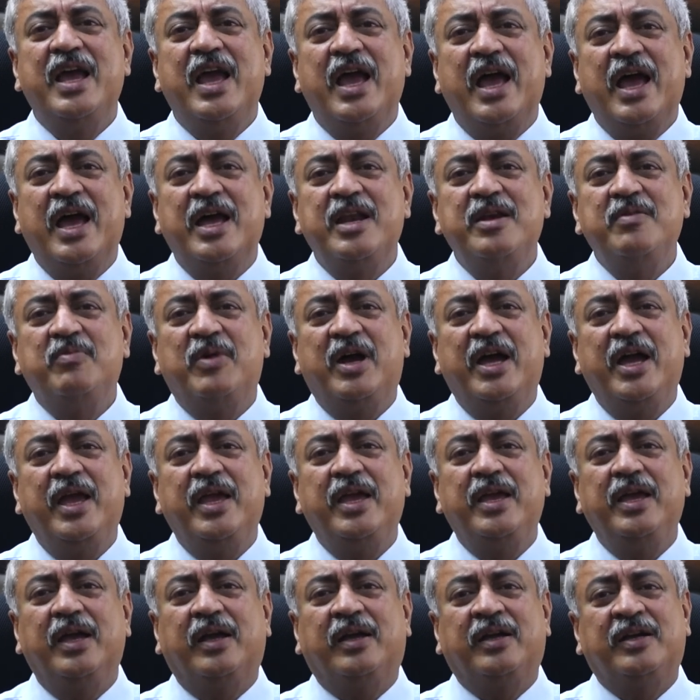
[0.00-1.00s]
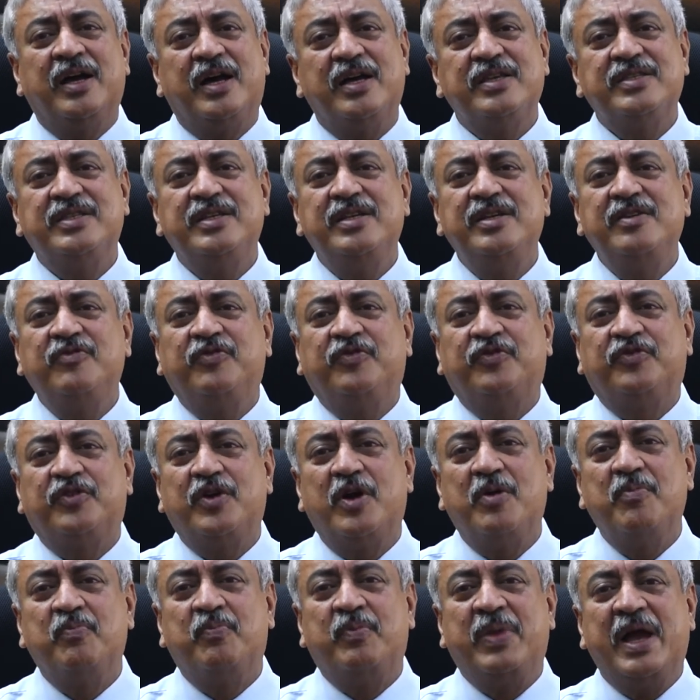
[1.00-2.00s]
and my cousin
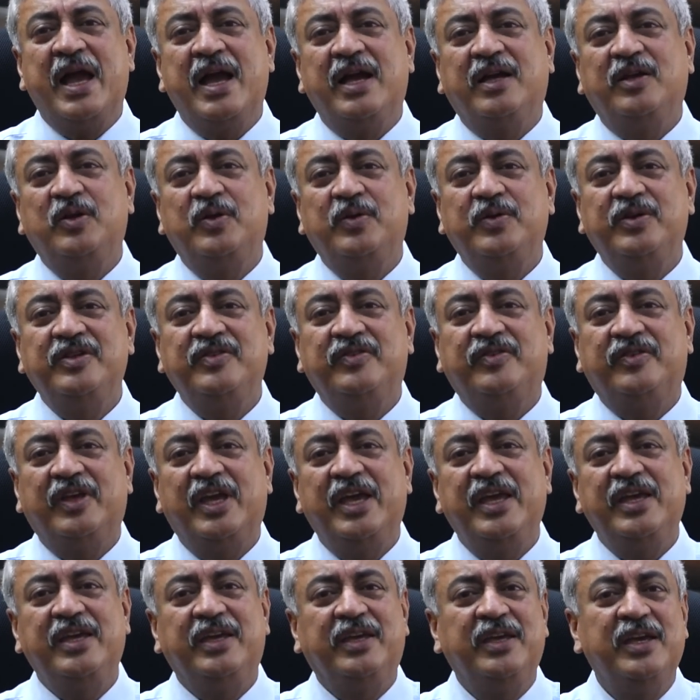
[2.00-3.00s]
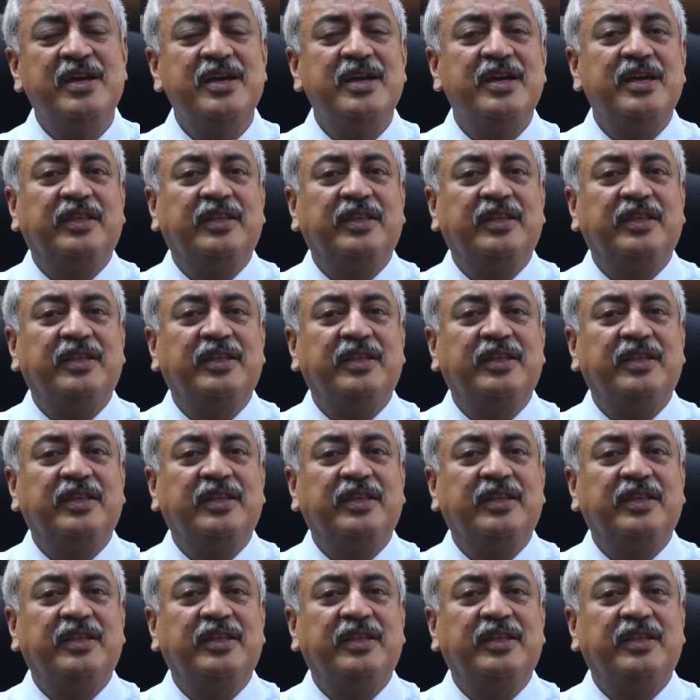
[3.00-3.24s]
from Bangalore is saying